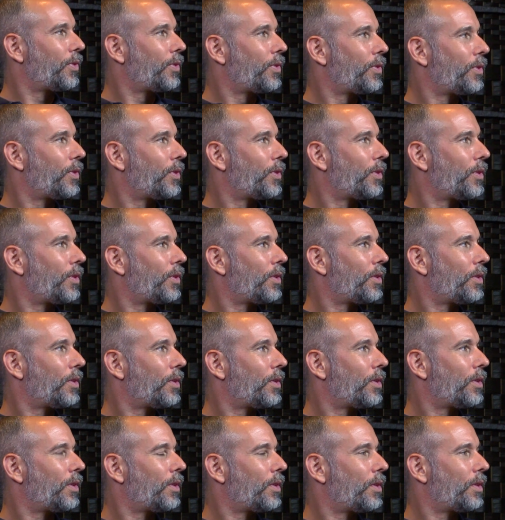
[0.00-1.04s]

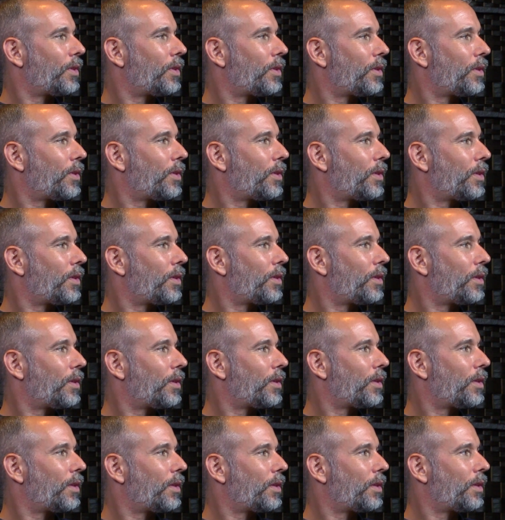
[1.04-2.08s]

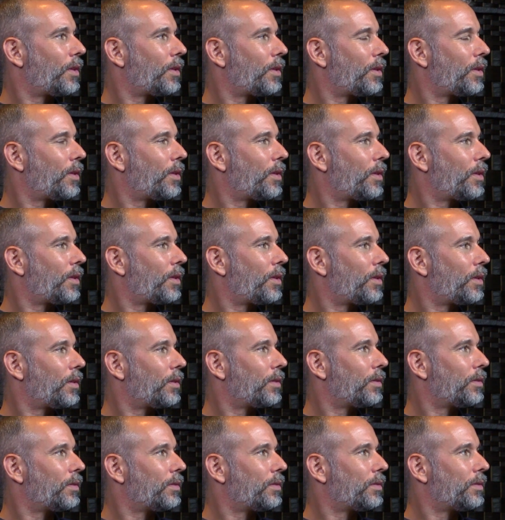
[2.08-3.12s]

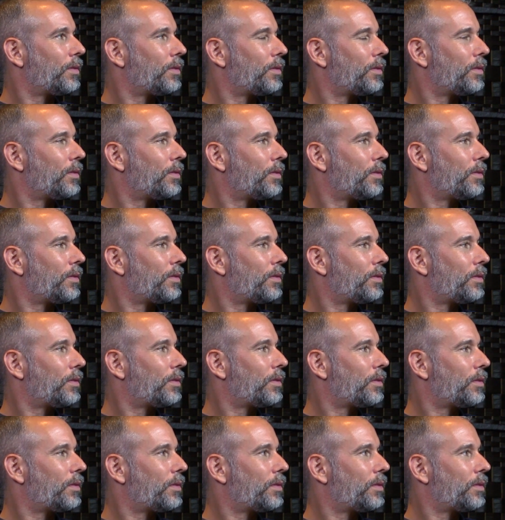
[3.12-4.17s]

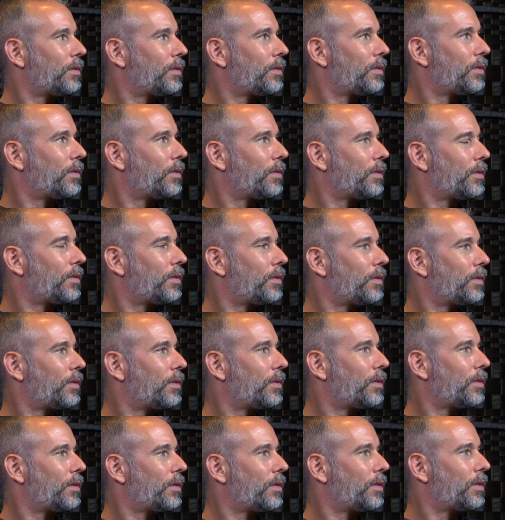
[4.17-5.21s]

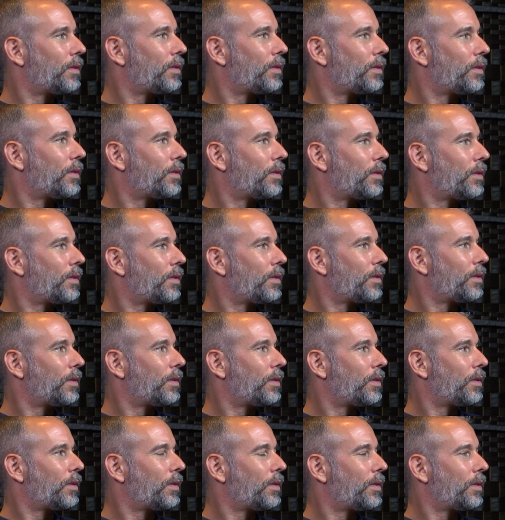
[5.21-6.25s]

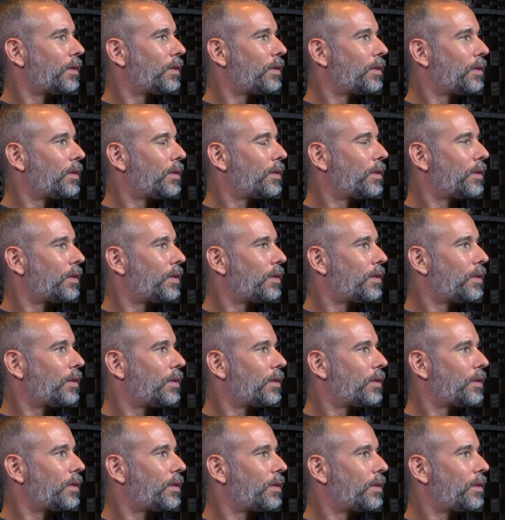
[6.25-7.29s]

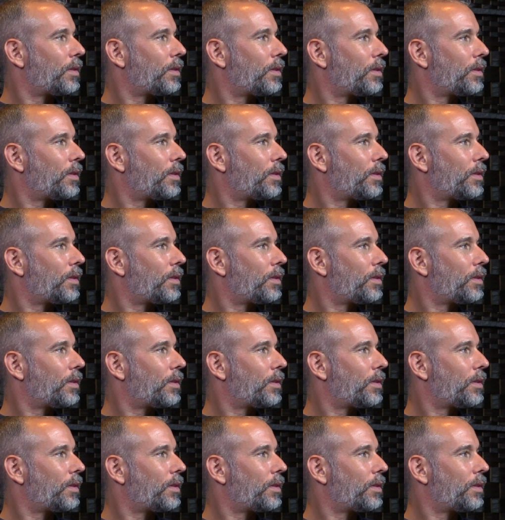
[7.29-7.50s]
(silent)